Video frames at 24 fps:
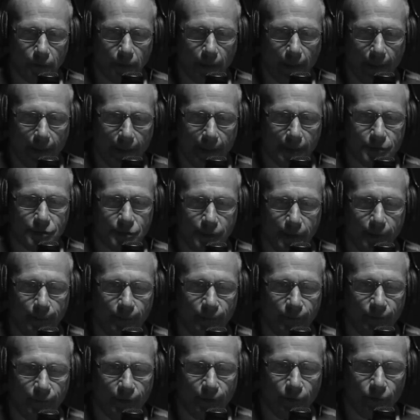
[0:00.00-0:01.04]
I asked
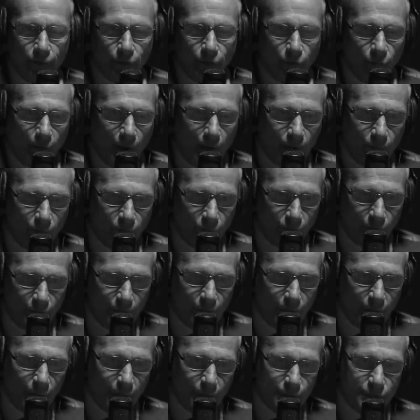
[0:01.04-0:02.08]
them if they would go out and
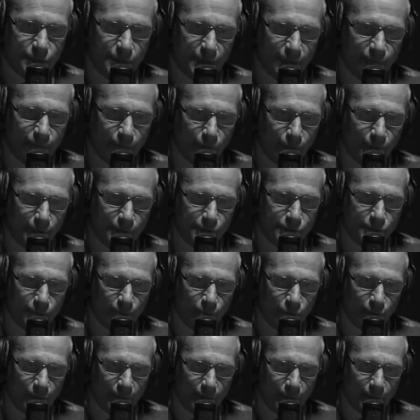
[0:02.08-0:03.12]
recon a safe place to
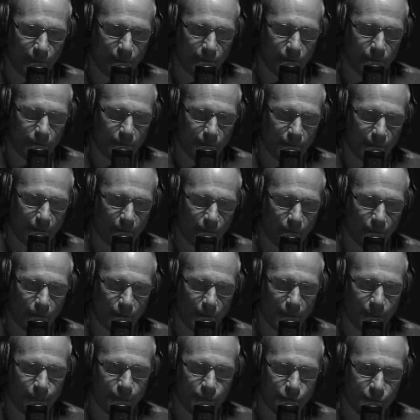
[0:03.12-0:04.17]
bring in
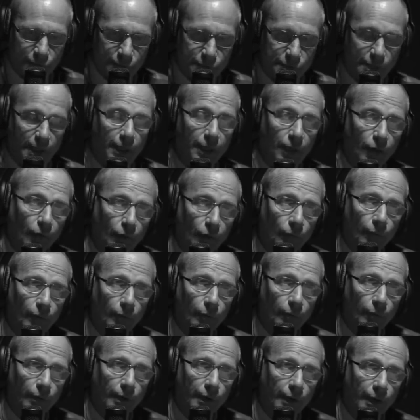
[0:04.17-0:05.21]
helicopters because I knew
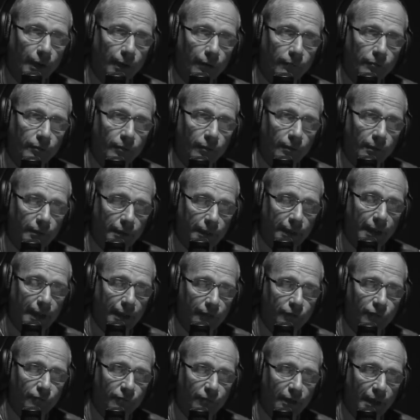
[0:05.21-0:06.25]
we were going to have to
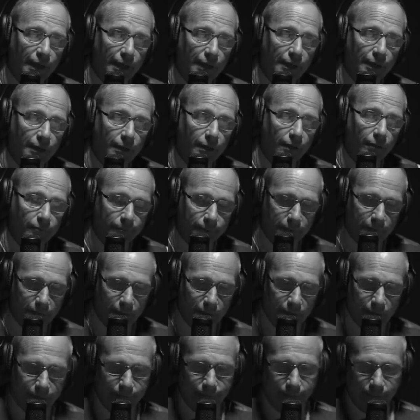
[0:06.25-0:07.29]
CASEVAC here.
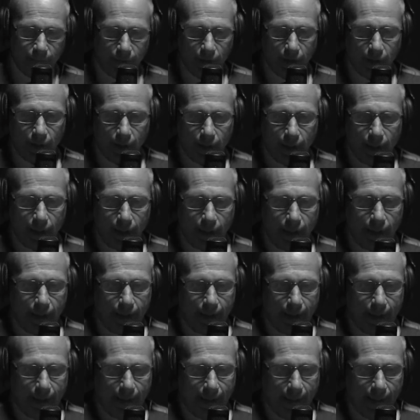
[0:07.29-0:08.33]
Um,
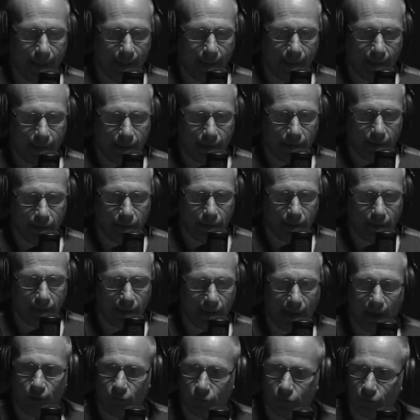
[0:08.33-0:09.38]
and
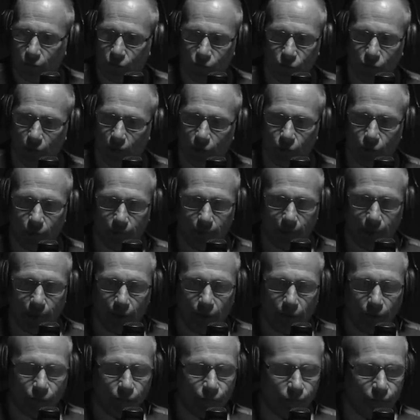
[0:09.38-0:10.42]
out 200
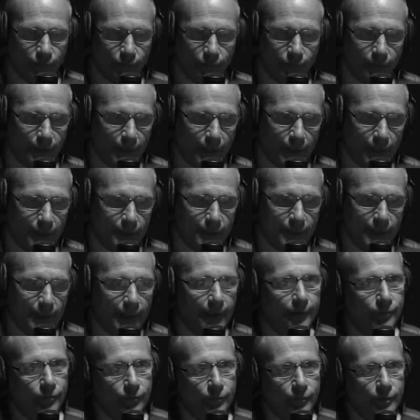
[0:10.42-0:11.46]
meters, we had
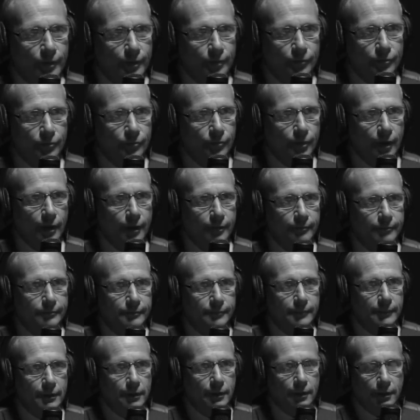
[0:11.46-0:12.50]
casualties. Right,
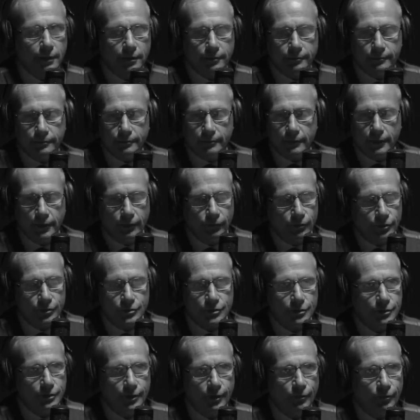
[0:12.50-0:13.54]
um, it
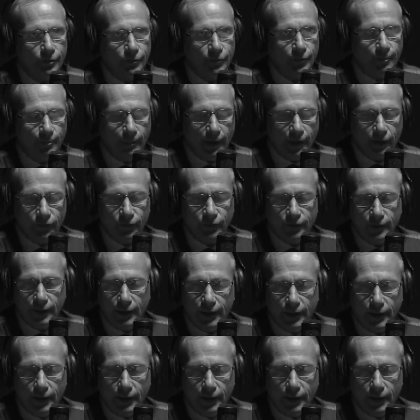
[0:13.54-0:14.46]
was it was a mess.